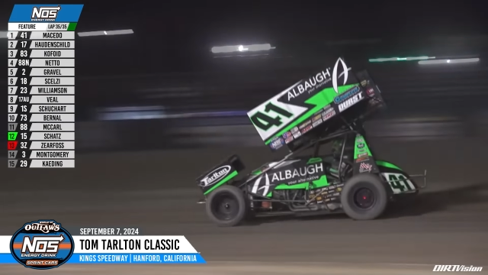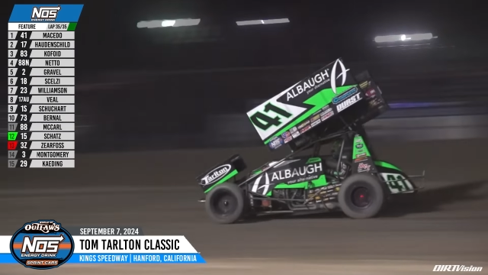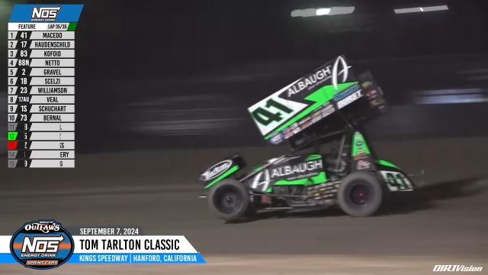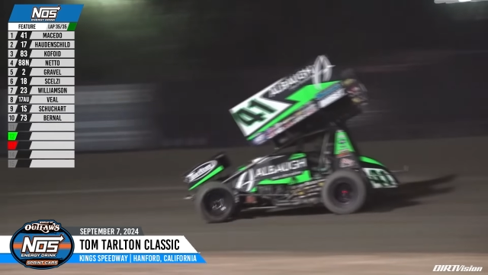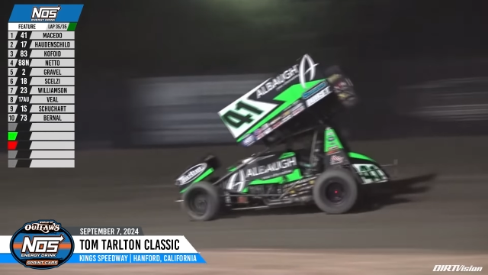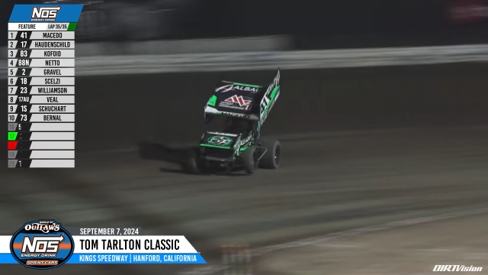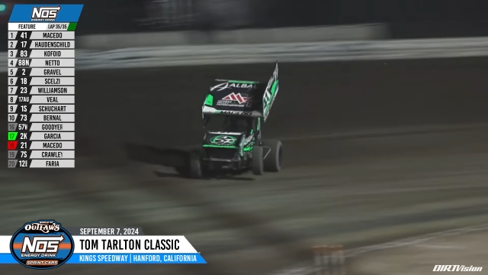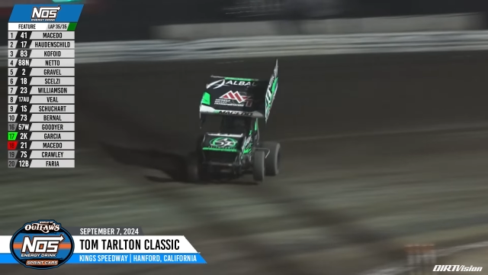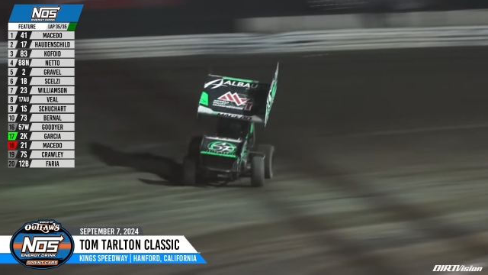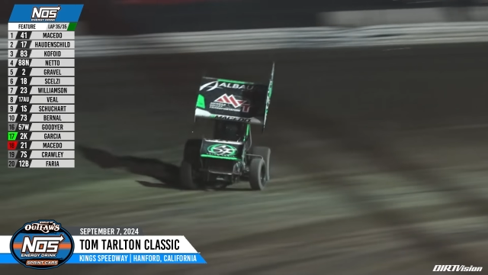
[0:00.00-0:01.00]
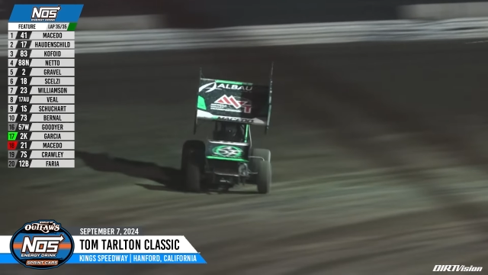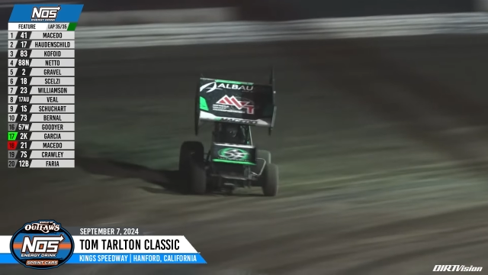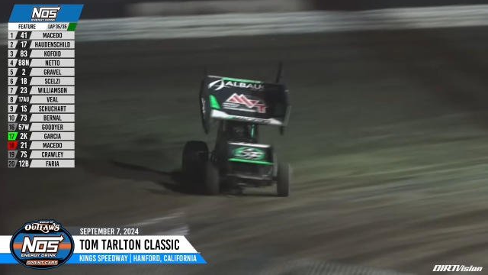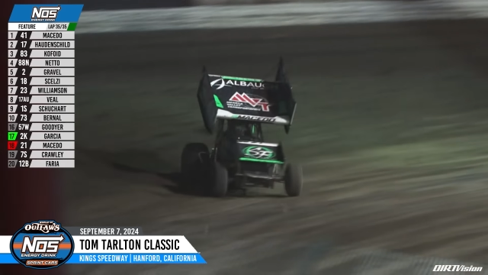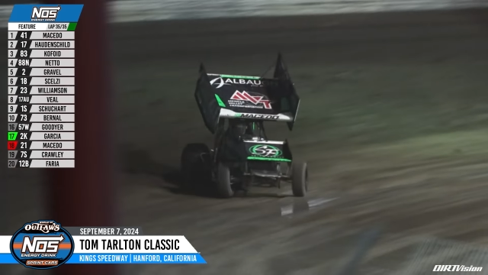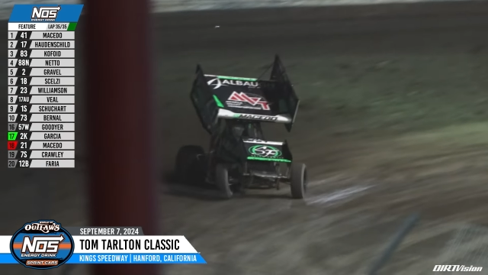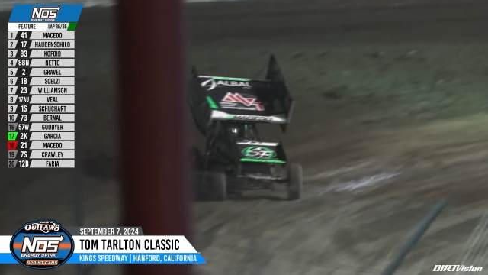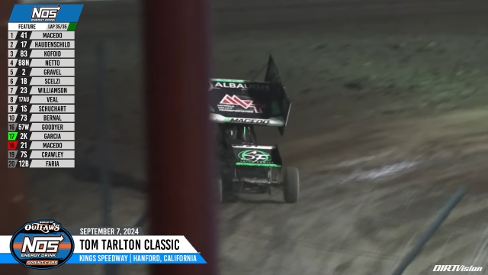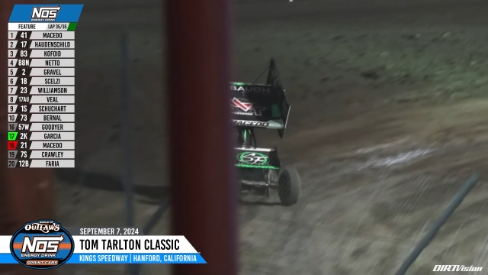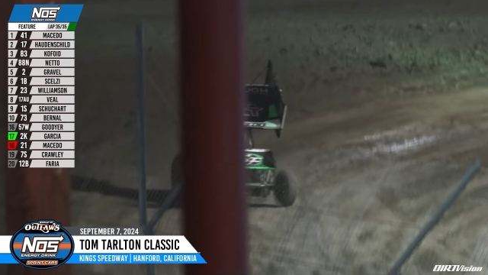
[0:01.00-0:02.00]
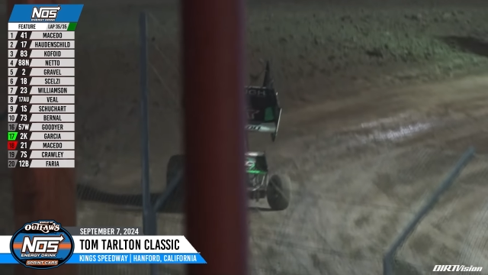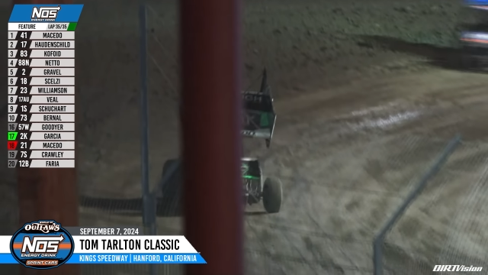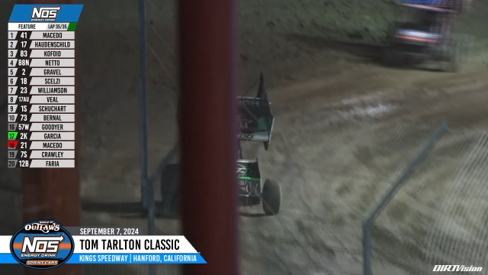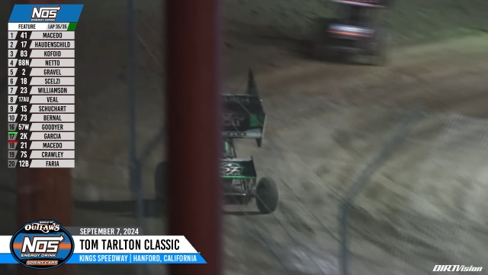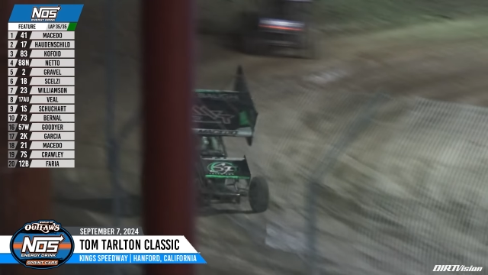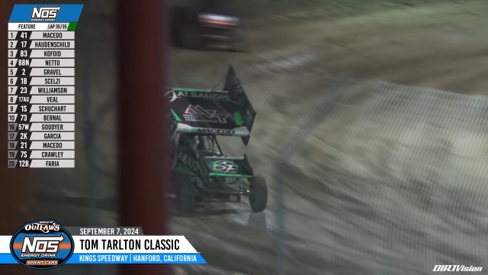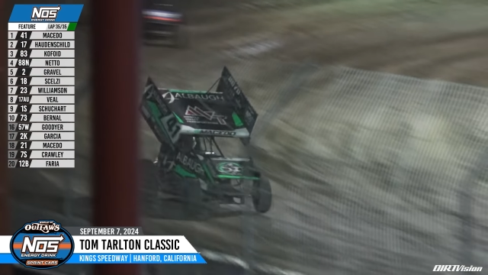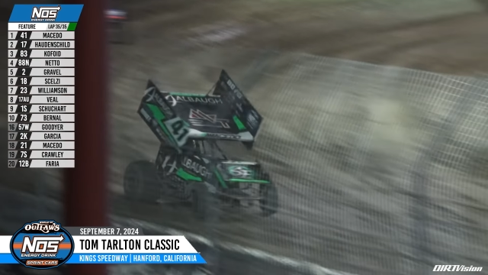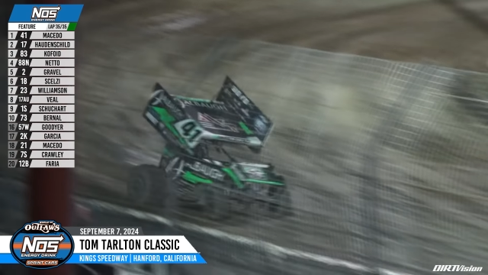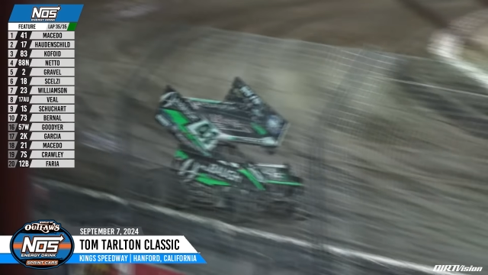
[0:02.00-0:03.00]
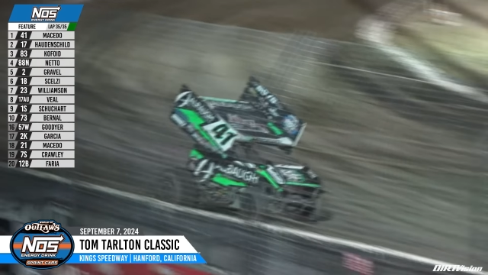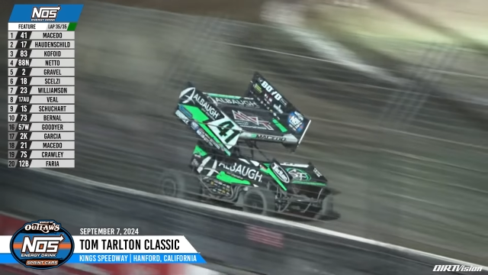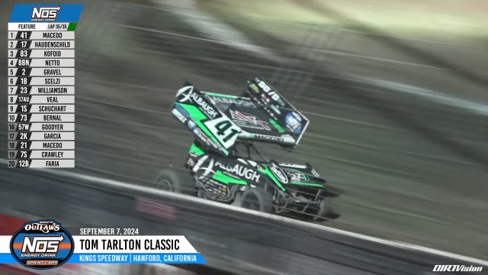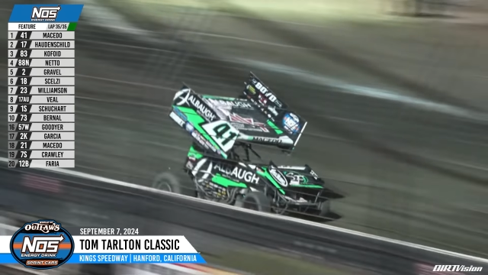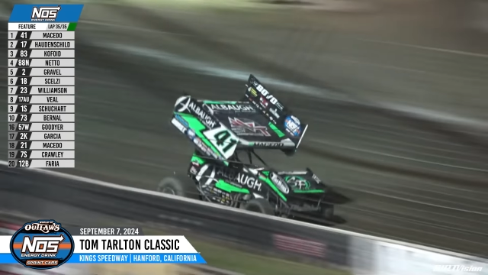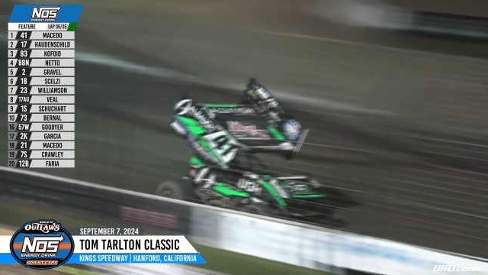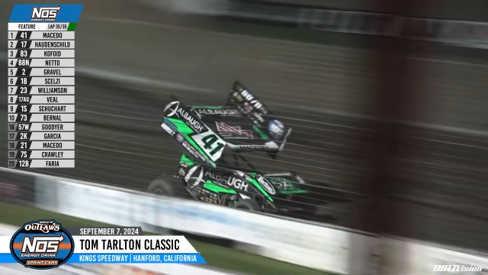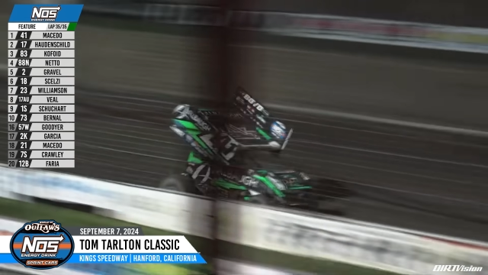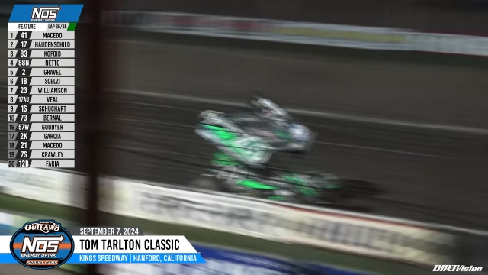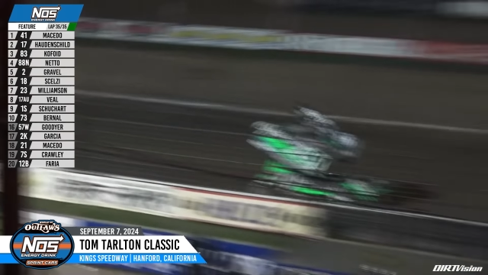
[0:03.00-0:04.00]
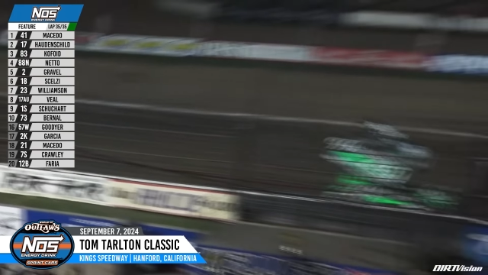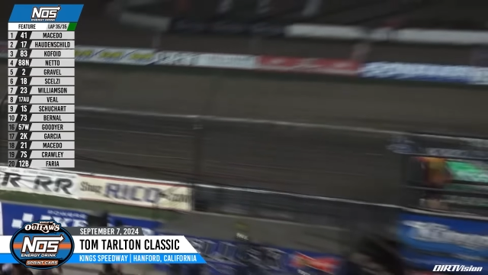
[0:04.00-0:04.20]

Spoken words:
No face is visible, so there are no lips to read.